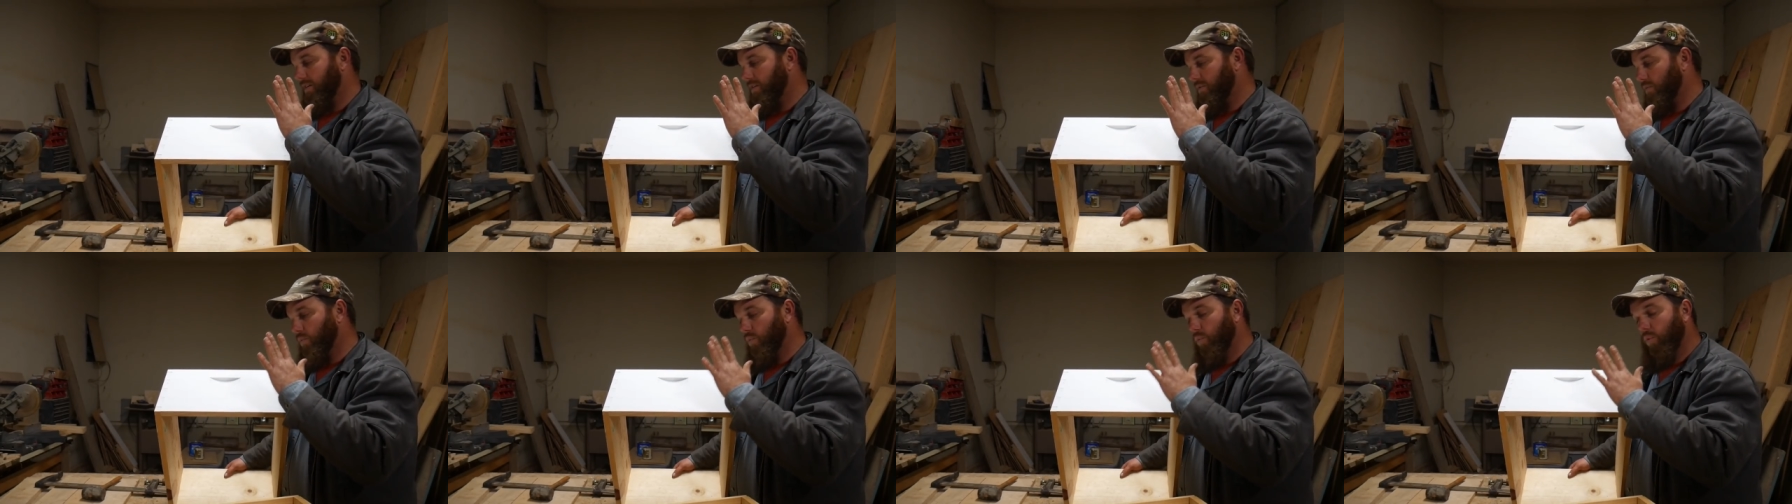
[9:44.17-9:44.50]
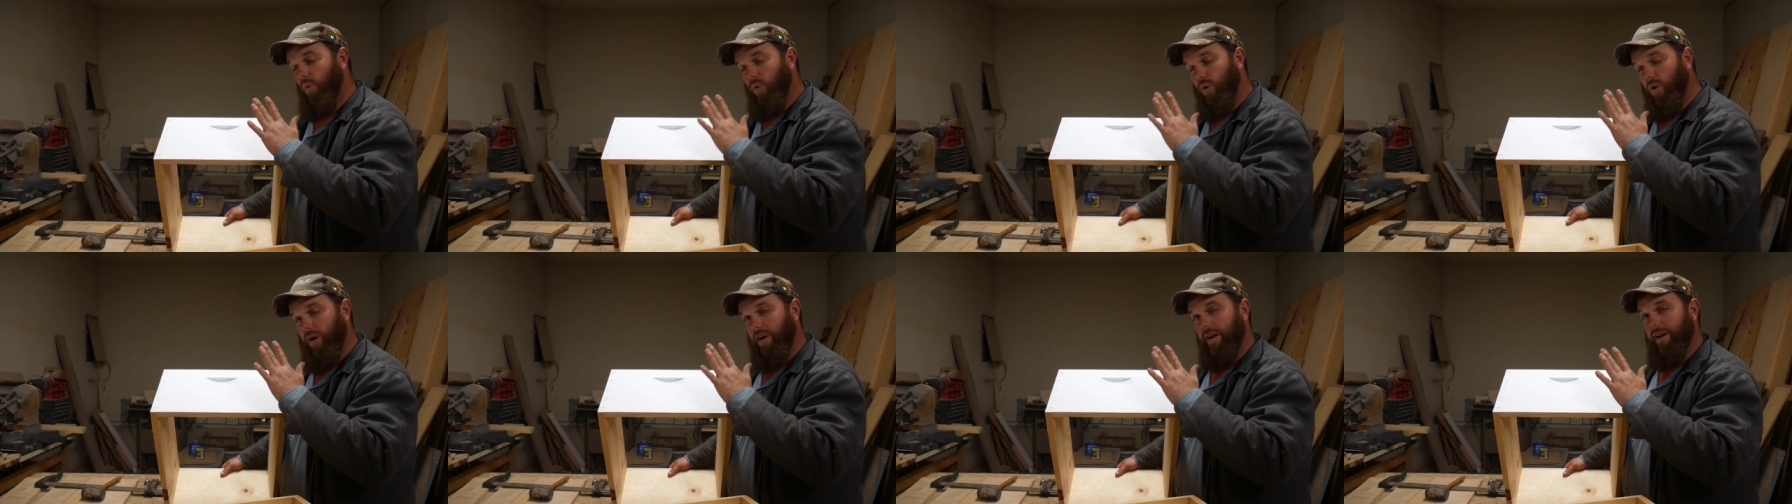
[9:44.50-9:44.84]

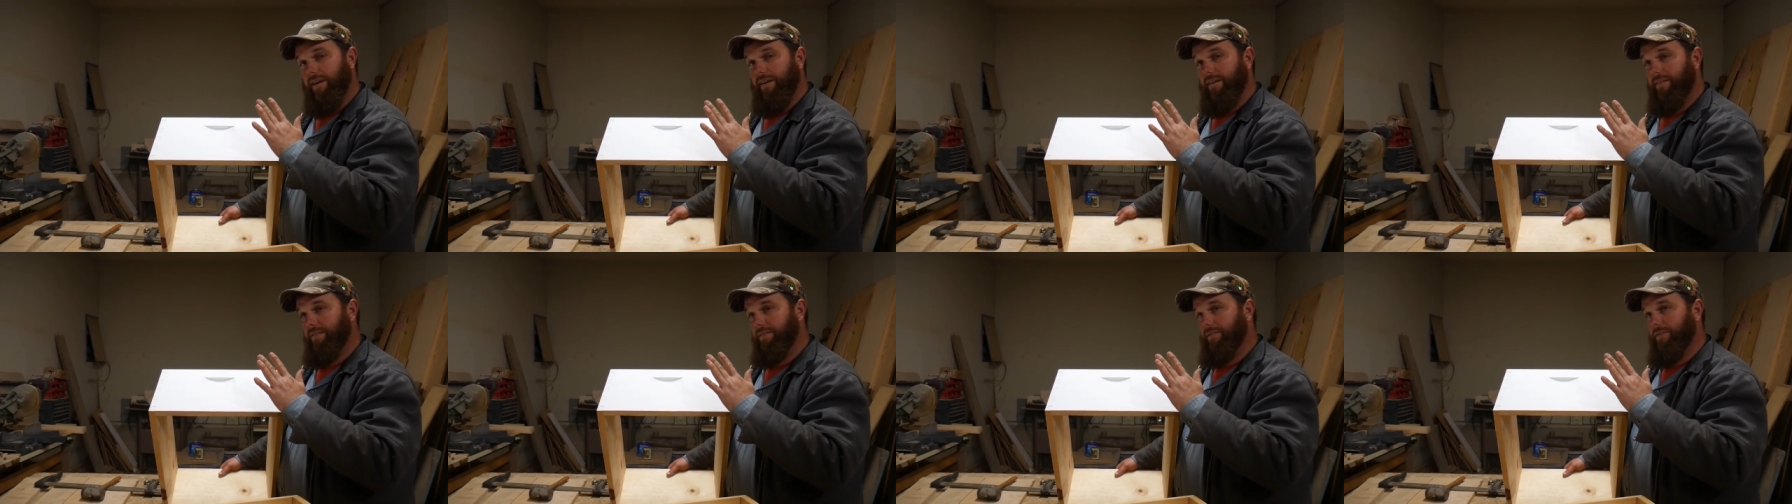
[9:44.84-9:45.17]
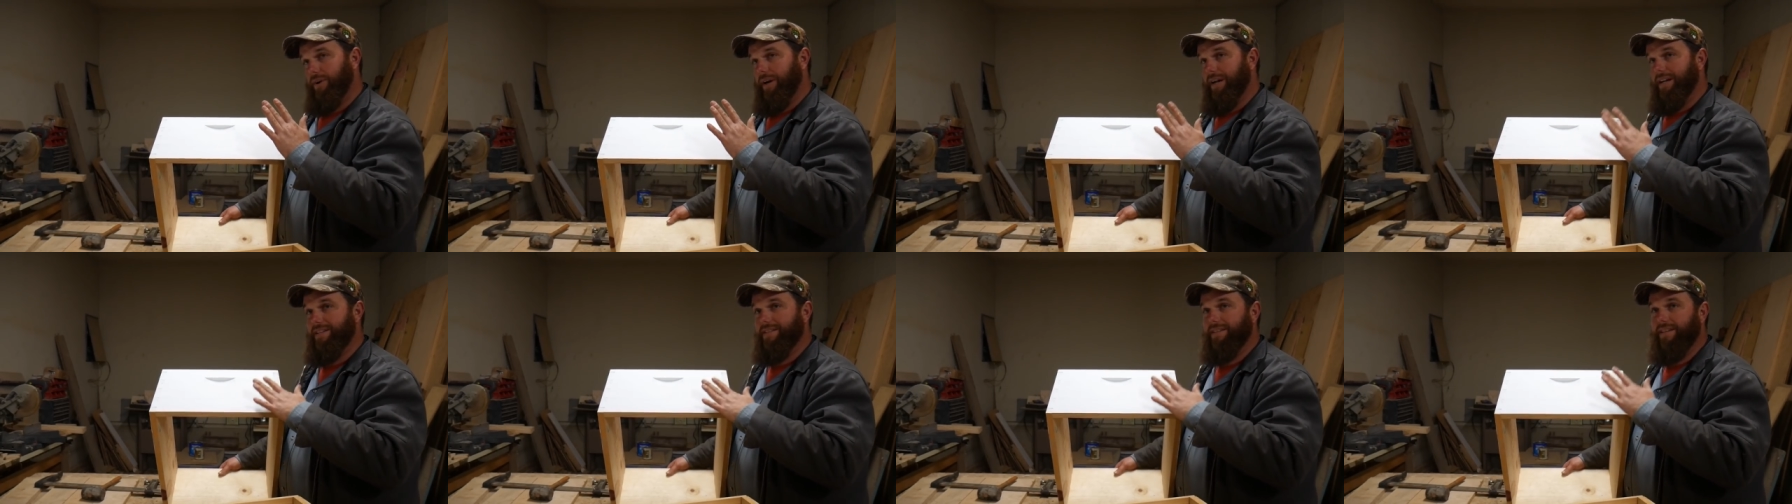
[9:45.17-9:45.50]
One
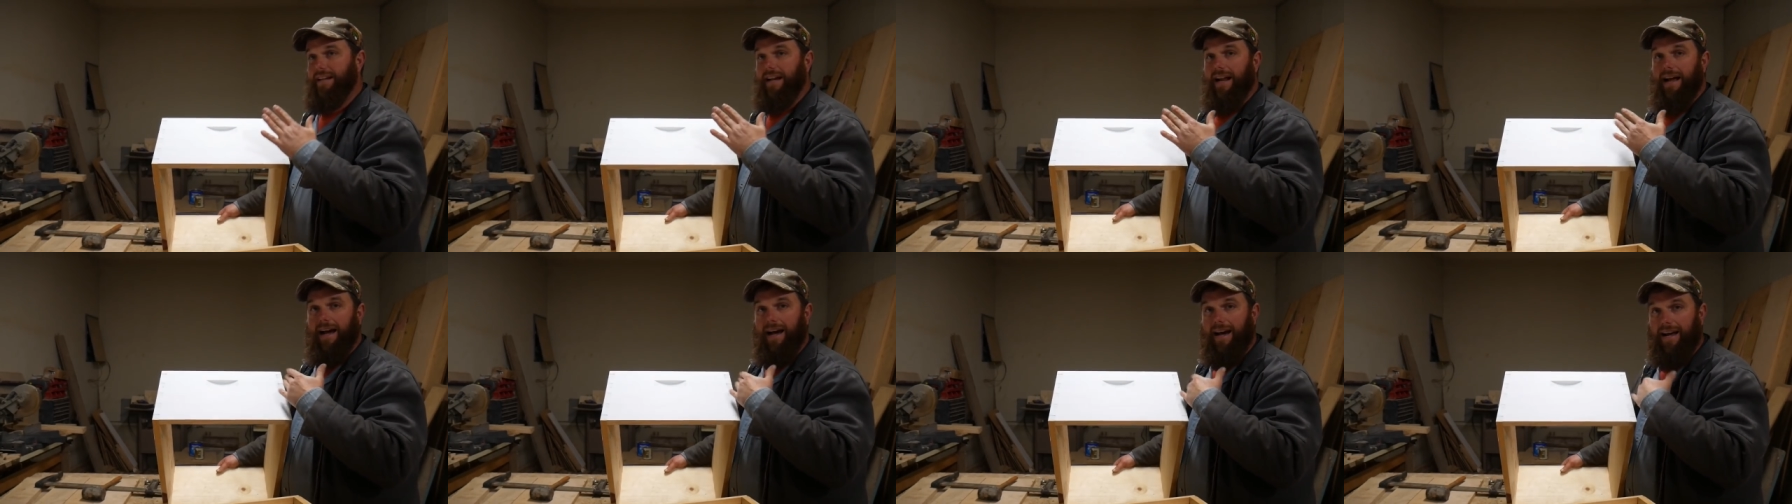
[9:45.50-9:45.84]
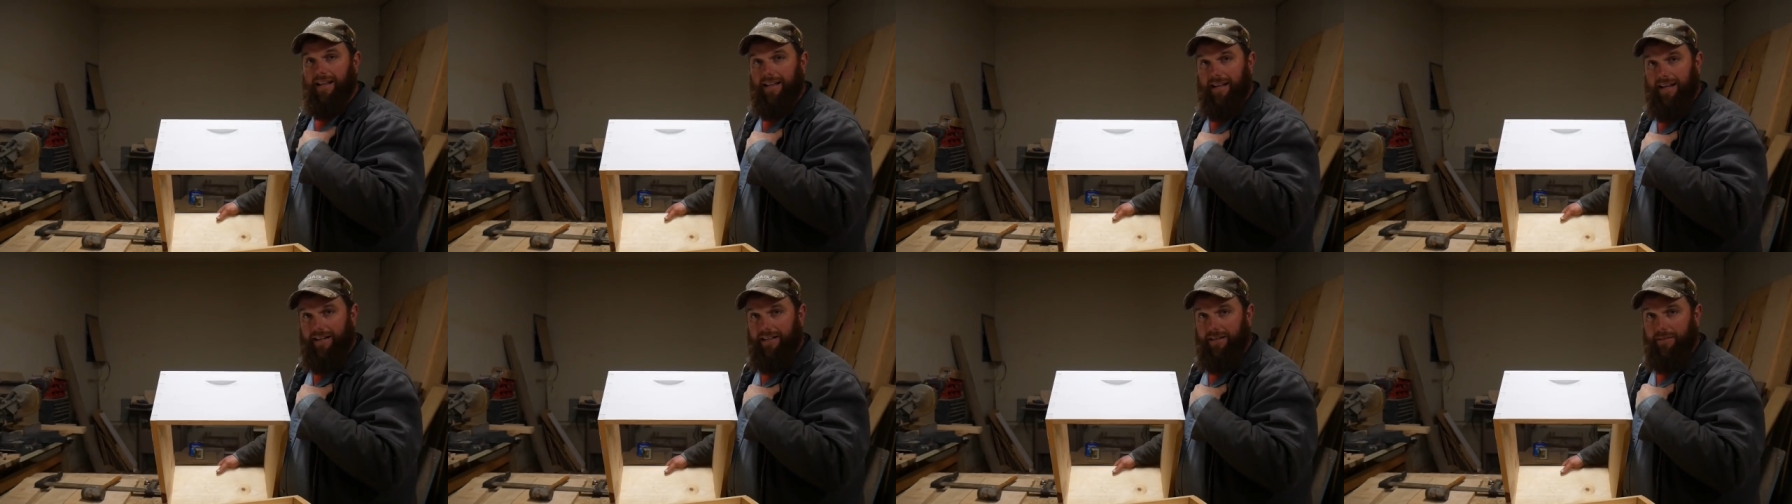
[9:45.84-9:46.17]
reason I
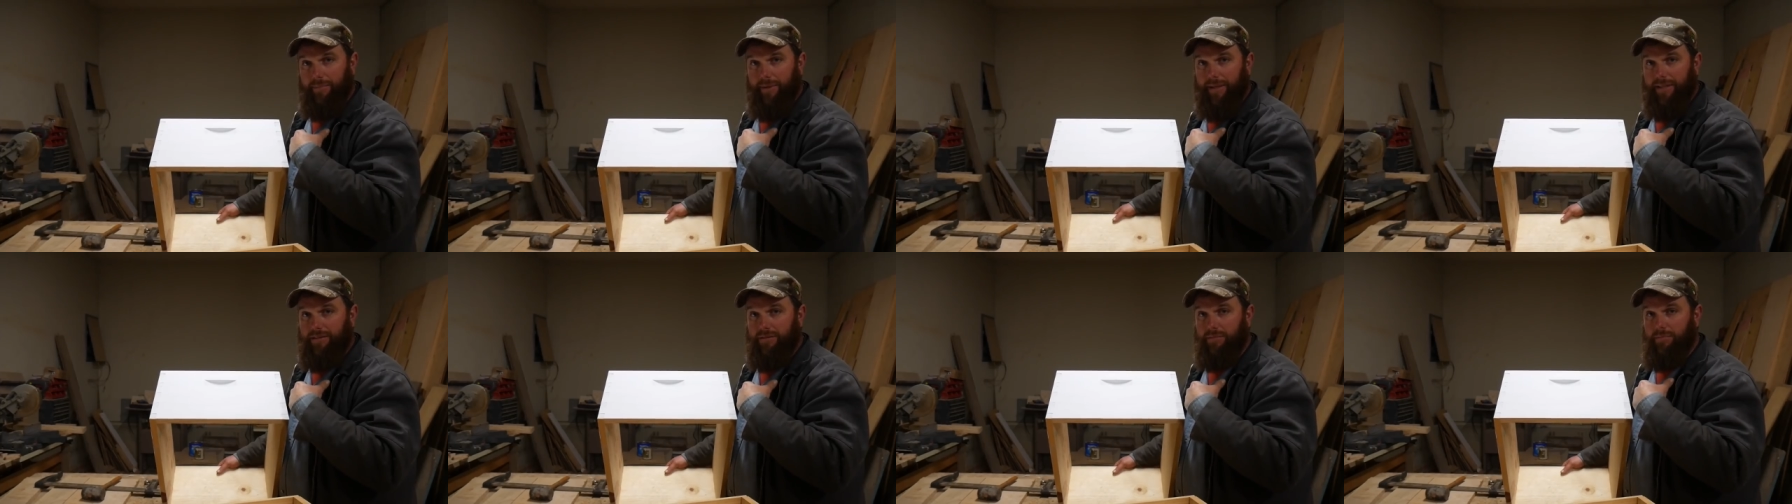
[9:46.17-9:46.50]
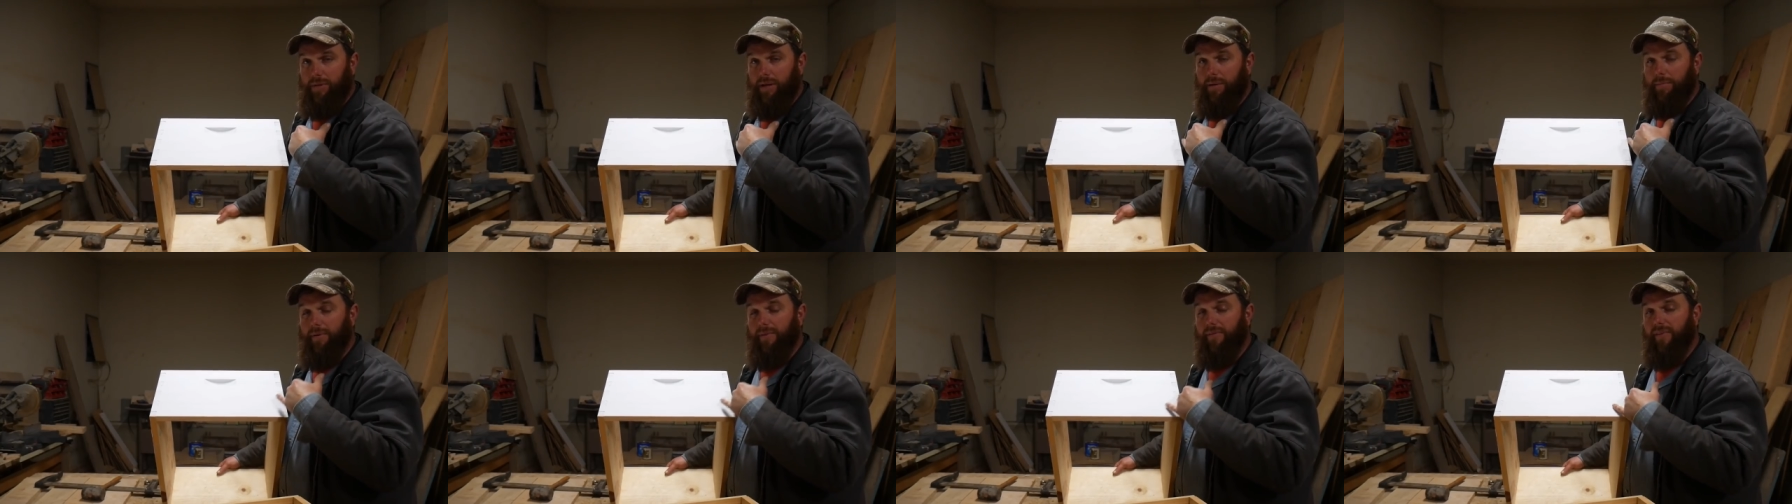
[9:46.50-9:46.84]
like to mix them
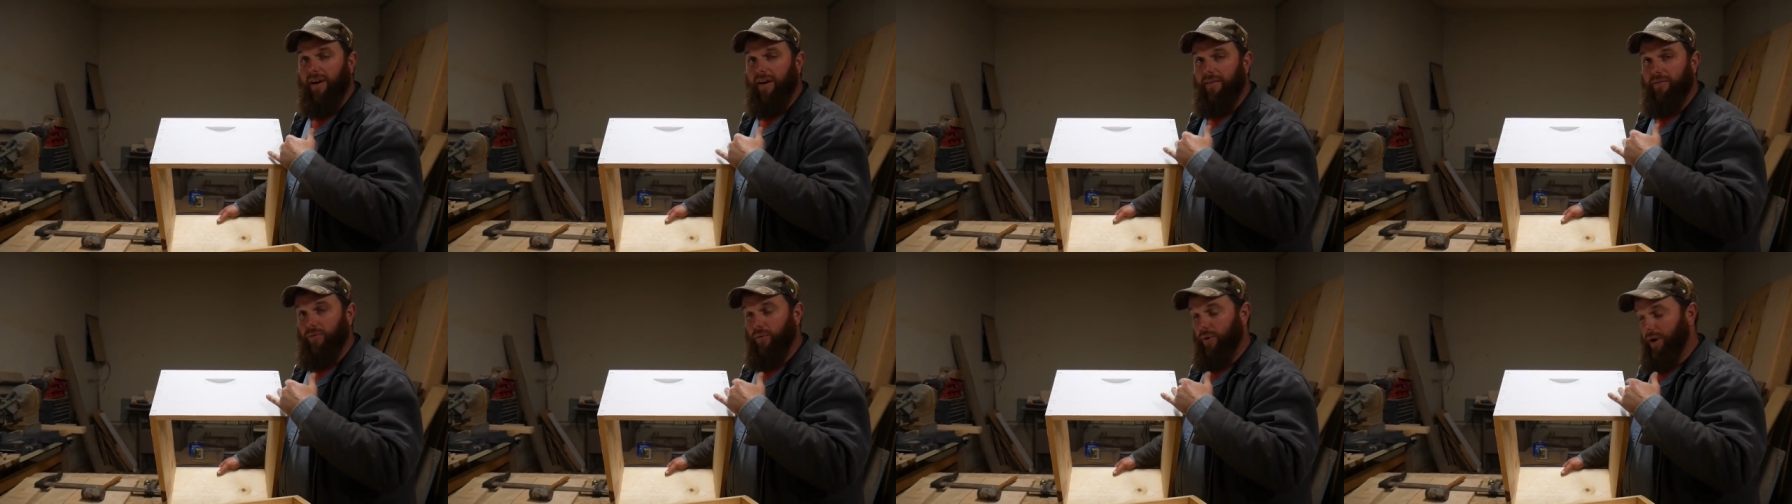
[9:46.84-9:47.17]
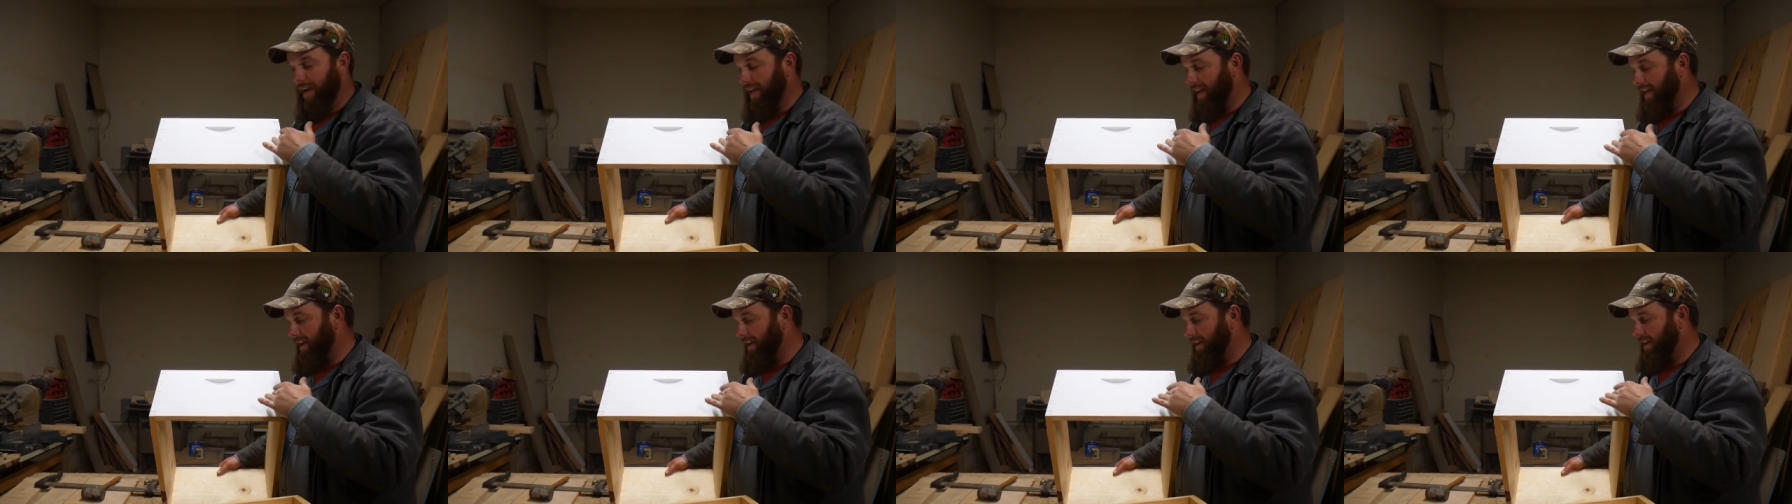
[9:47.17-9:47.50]
up, if I've
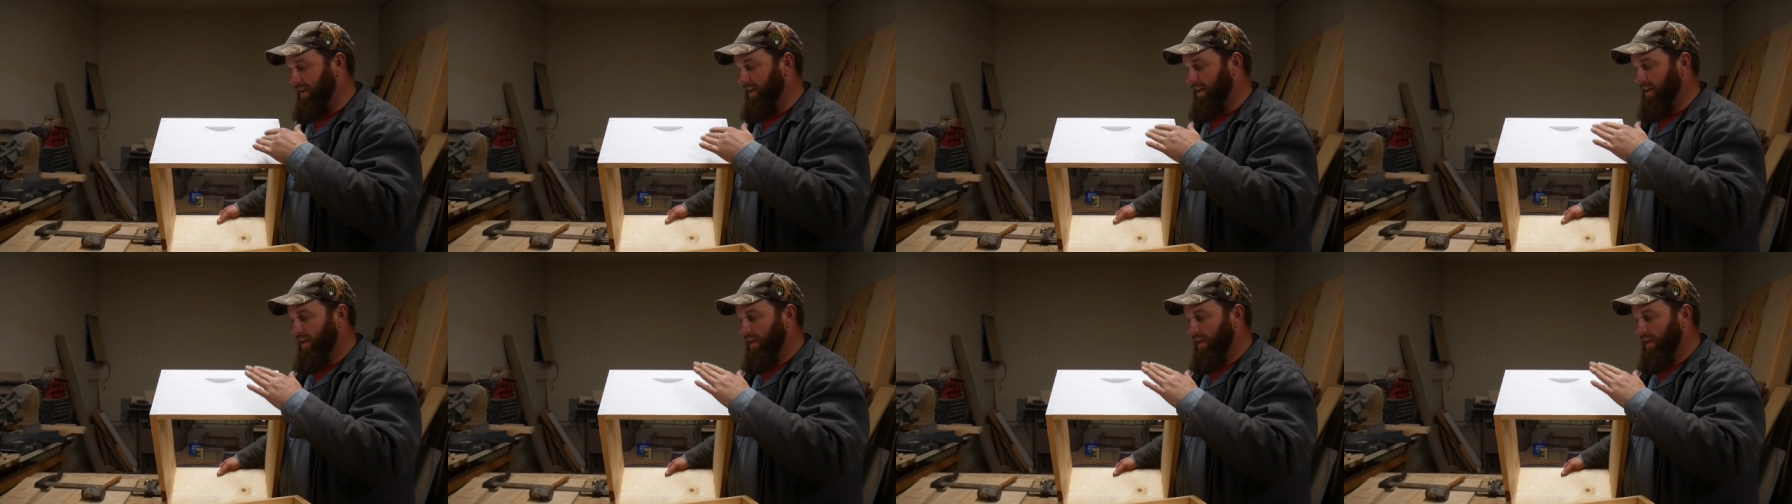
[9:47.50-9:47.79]
read,